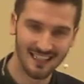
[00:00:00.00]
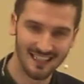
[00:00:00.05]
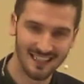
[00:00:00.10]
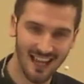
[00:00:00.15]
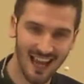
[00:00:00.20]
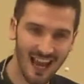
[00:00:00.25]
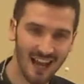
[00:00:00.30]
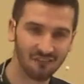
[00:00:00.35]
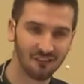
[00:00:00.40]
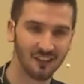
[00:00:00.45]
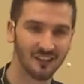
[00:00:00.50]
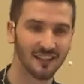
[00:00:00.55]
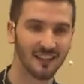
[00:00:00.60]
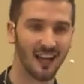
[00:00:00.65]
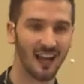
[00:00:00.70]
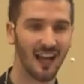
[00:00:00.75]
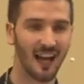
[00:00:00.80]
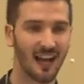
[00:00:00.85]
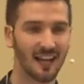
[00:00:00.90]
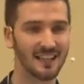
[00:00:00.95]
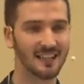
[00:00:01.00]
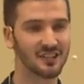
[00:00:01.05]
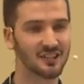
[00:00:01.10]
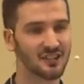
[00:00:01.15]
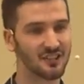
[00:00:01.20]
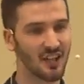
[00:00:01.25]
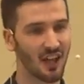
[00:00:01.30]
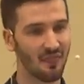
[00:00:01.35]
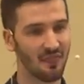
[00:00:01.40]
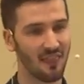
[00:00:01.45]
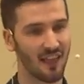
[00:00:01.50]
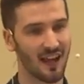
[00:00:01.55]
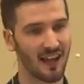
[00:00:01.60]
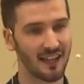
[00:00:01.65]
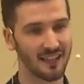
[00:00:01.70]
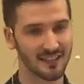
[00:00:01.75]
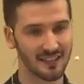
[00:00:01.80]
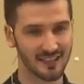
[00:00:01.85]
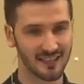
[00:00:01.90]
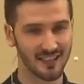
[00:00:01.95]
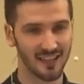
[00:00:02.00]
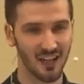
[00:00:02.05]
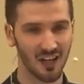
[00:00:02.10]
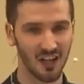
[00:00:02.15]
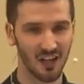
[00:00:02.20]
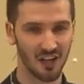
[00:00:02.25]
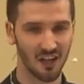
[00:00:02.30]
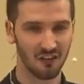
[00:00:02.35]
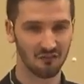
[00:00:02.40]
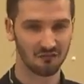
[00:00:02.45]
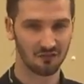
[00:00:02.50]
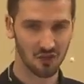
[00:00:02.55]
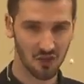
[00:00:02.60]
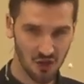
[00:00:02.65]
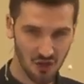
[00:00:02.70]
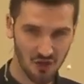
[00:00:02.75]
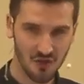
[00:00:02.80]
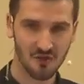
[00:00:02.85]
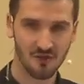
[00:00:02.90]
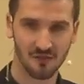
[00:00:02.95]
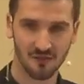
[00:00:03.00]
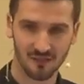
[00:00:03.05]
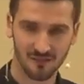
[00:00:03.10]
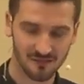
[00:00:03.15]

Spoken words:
into heaven, and he has done that for you.